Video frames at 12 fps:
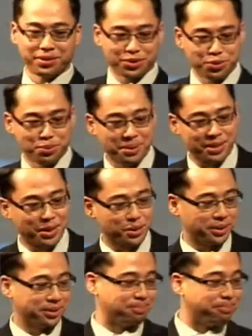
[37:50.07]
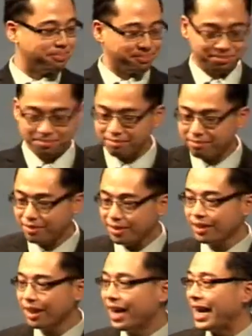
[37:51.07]
in this room may know him.
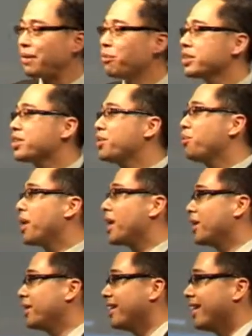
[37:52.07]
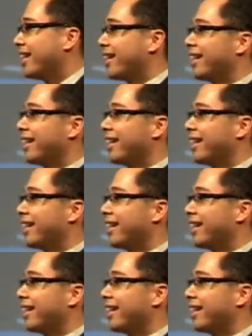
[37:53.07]
And once in a while,